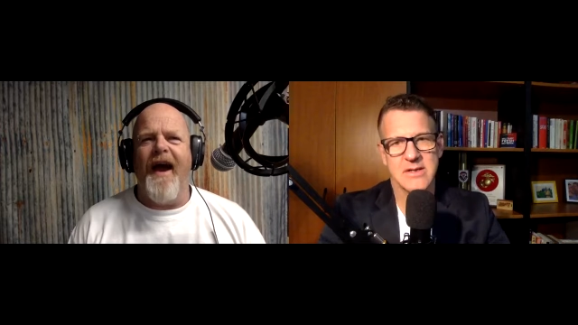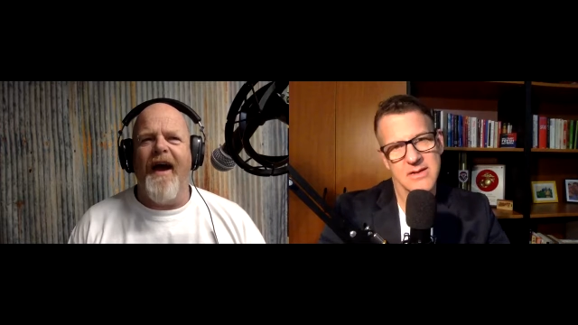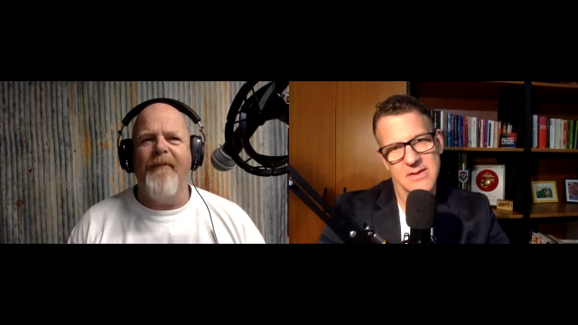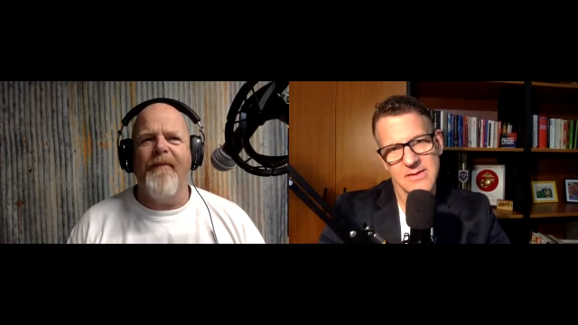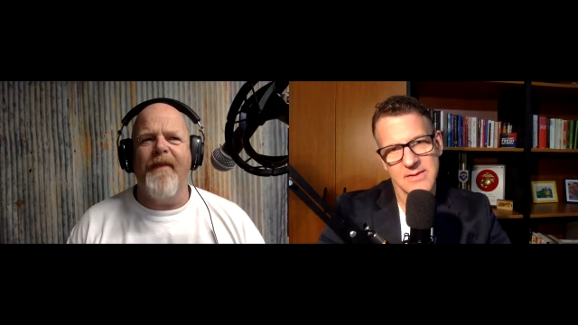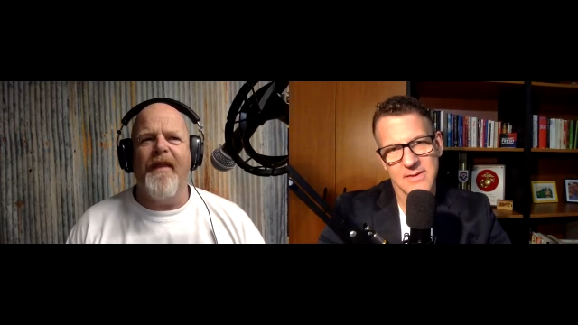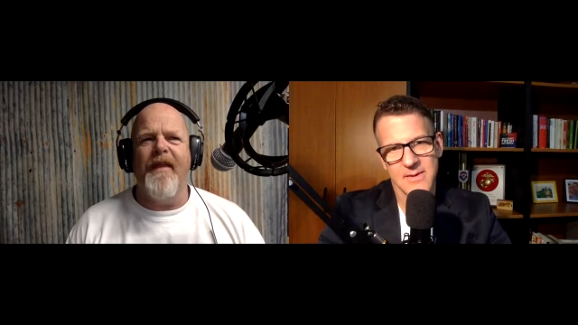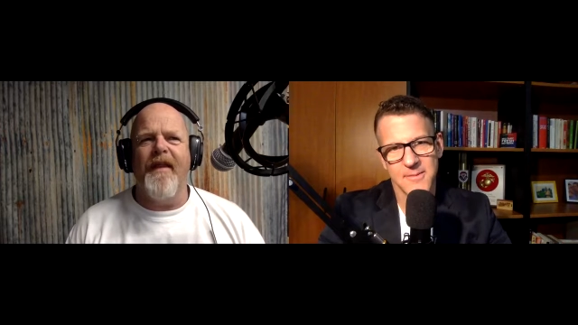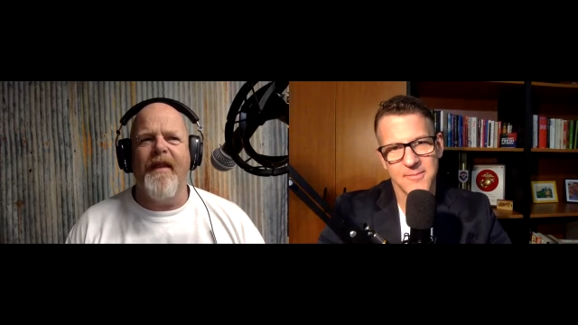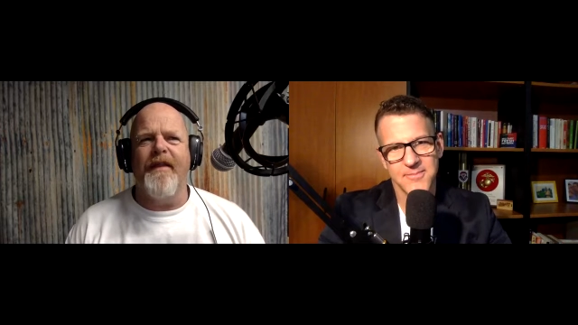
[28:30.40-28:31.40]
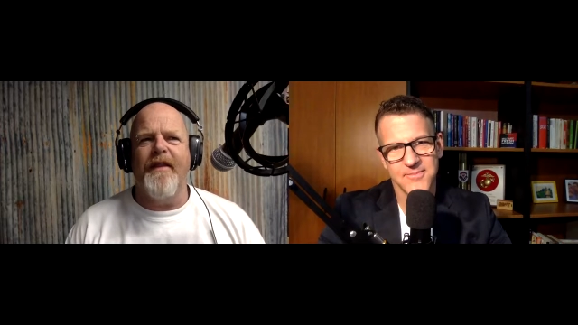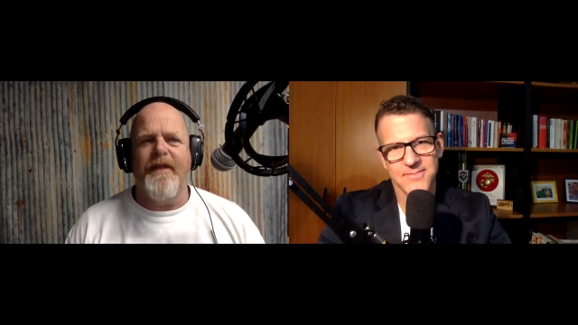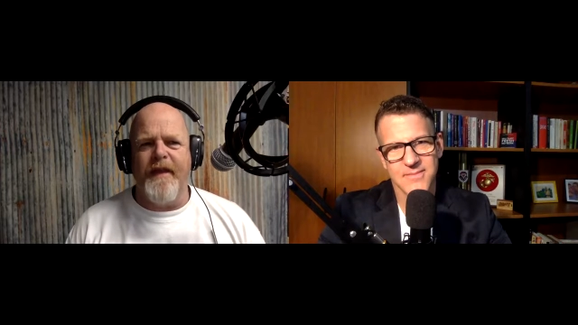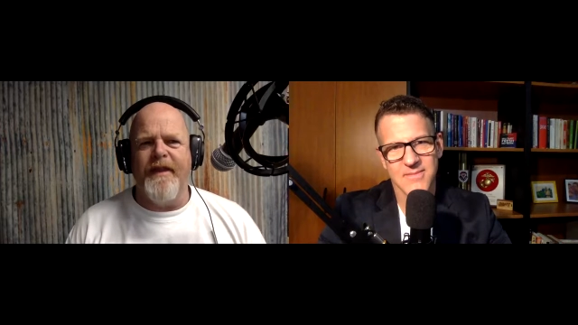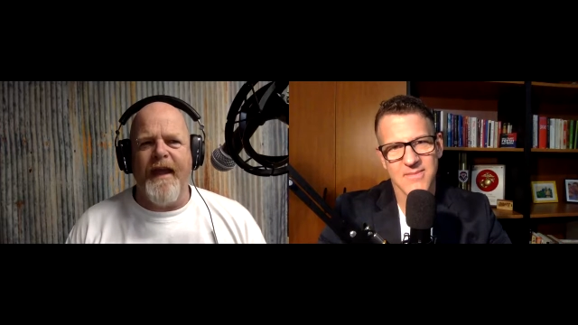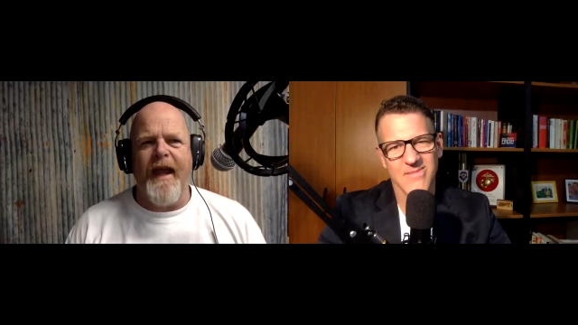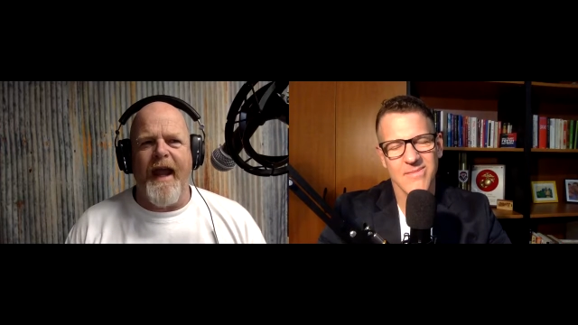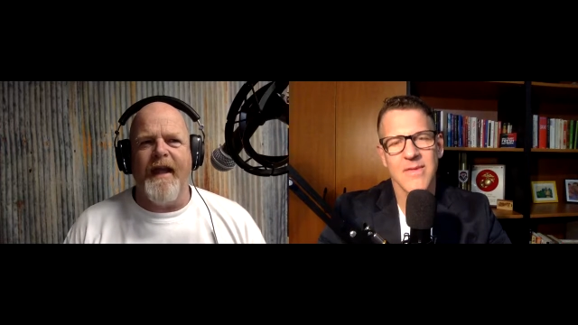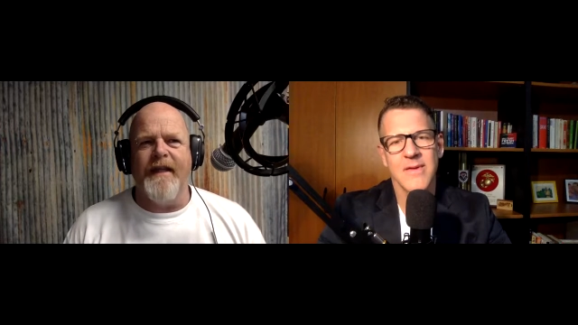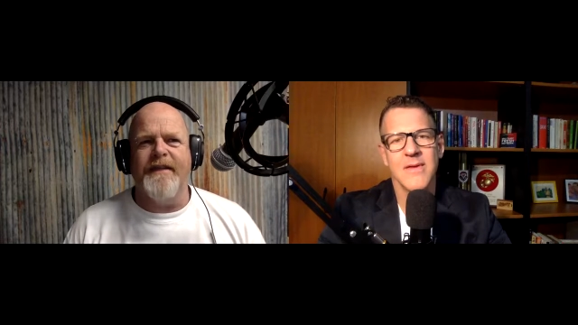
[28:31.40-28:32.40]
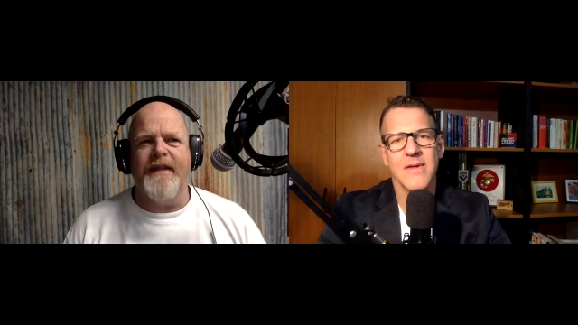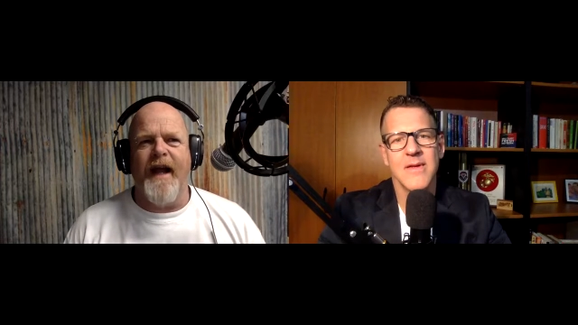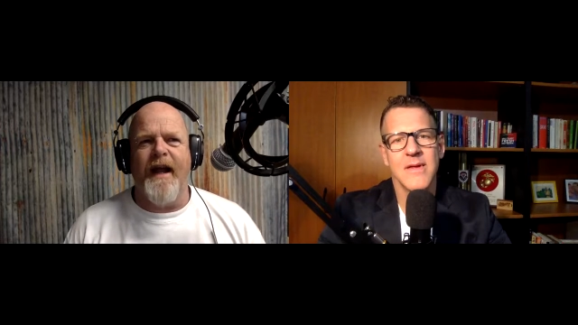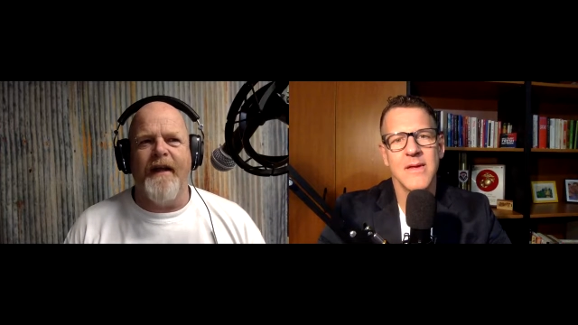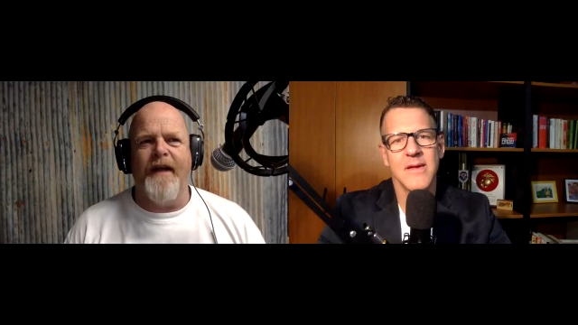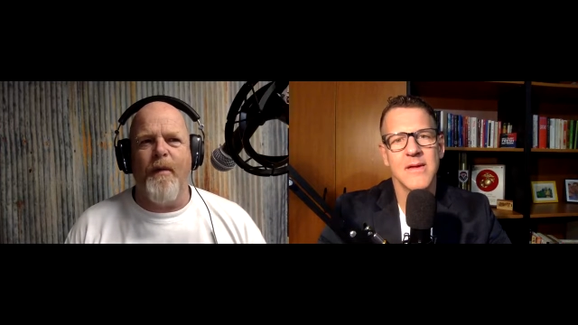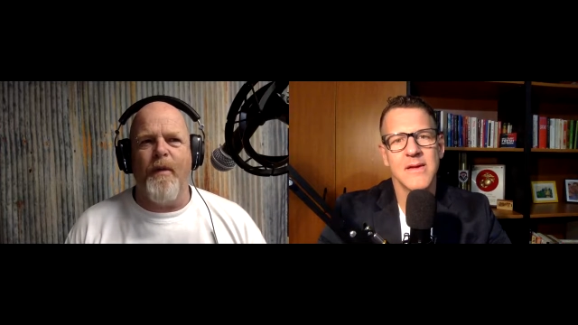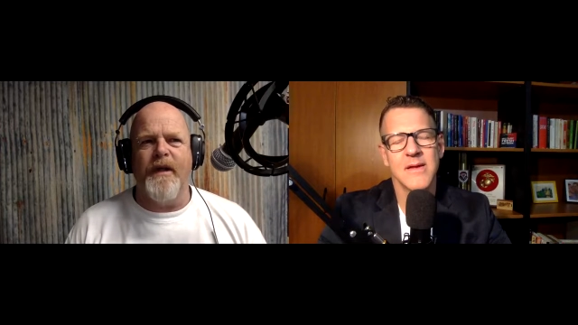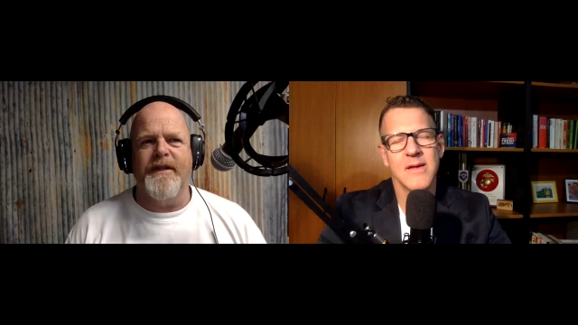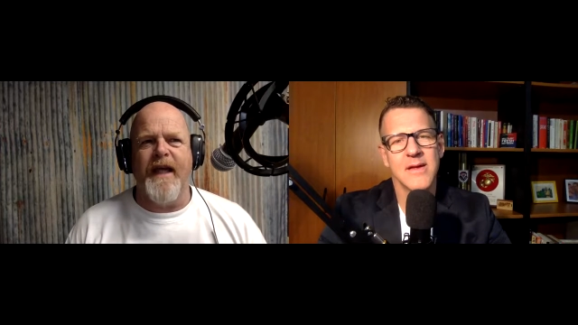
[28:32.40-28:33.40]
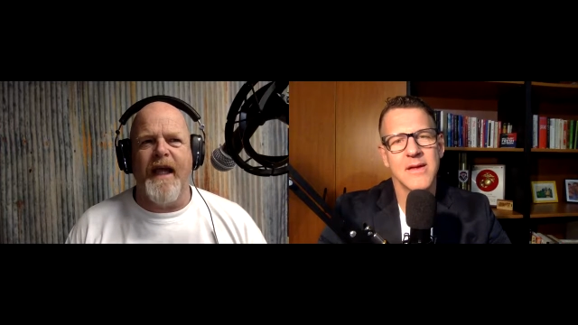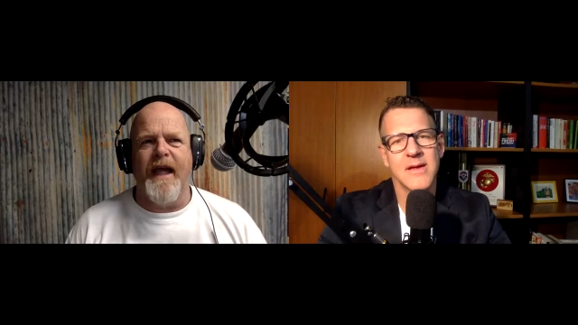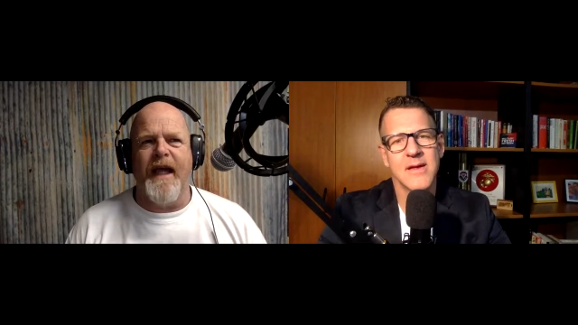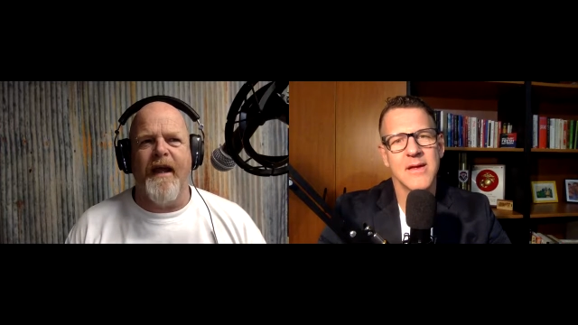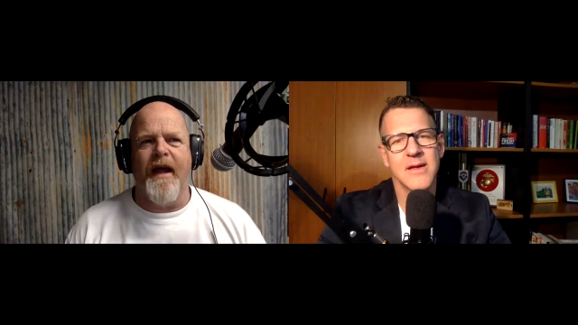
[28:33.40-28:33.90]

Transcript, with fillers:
Speaker 1: Um, the thing is, and I don't want to take it.